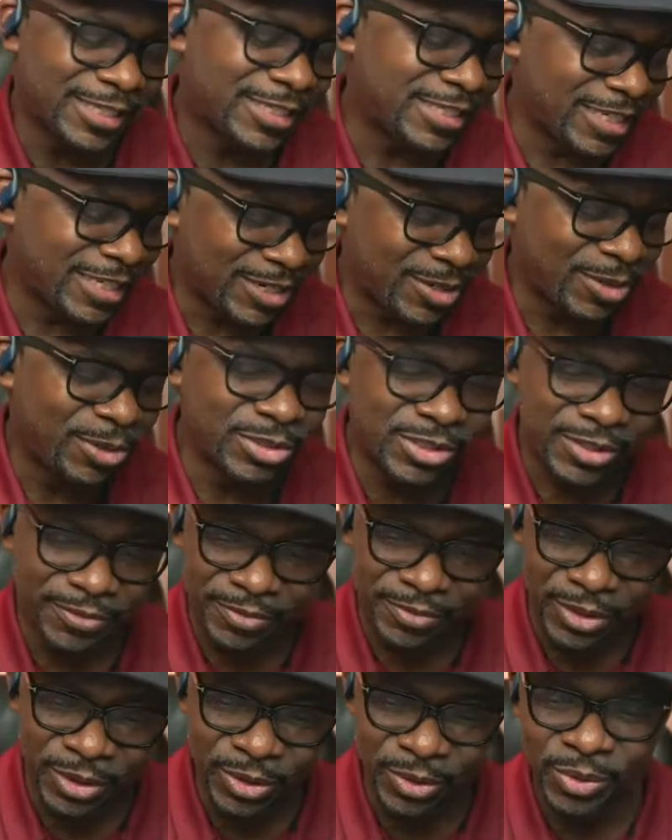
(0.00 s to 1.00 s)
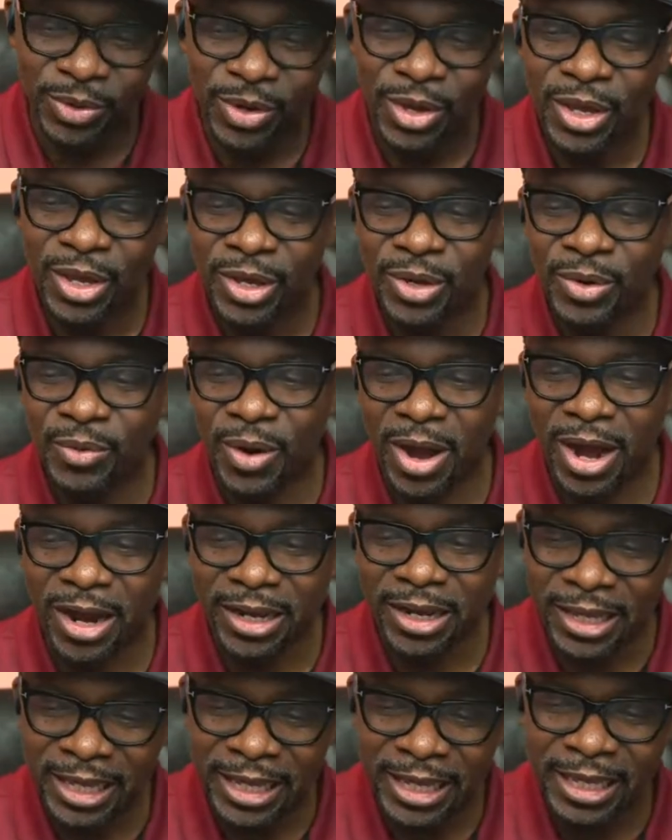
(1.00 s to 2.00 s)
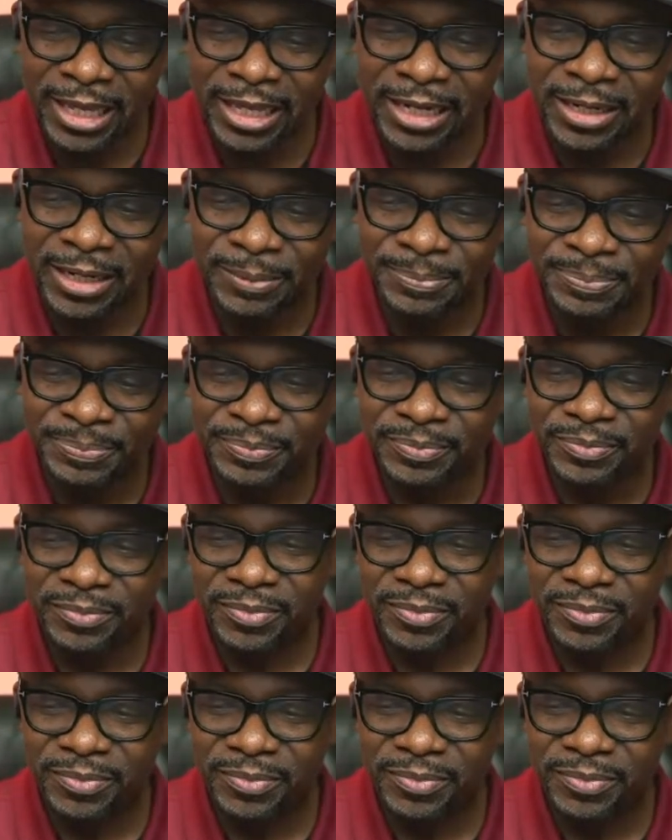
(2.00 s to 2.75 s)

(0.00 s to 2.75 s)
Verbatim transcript: Listen, those of you who are in